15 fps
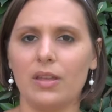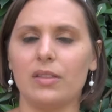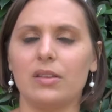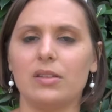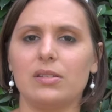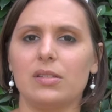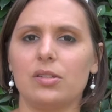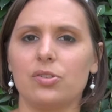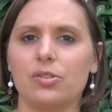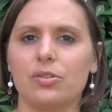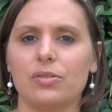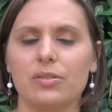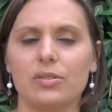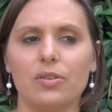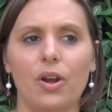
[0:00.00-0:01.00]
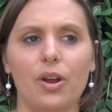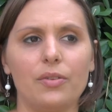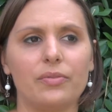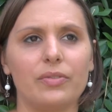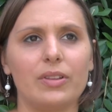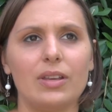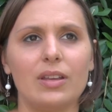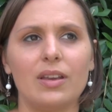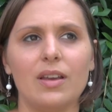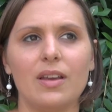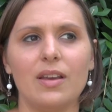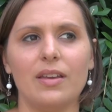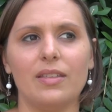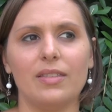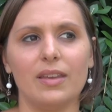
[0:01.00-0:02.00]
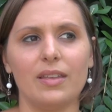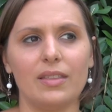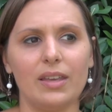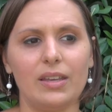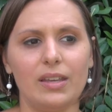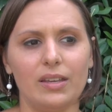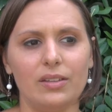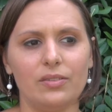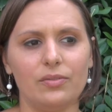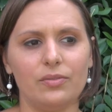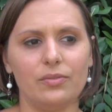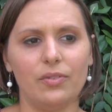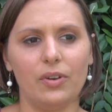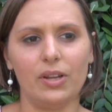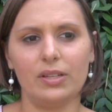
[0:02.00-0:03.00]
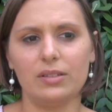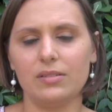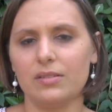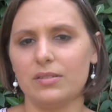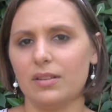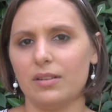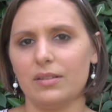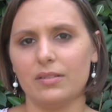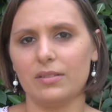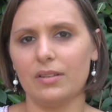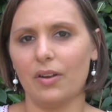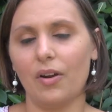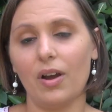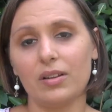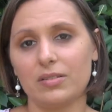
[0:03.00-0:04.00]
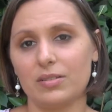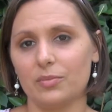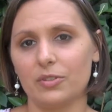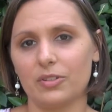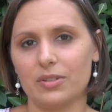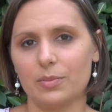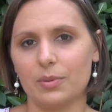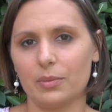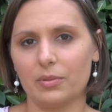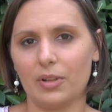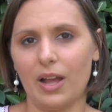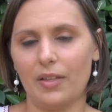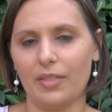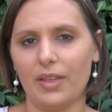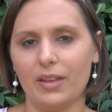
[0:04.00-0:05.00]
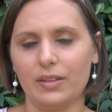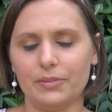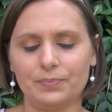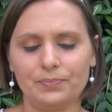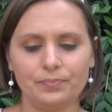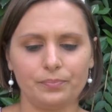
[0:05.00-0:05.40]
issues, and hopefully that they can find that there are some nice people out there.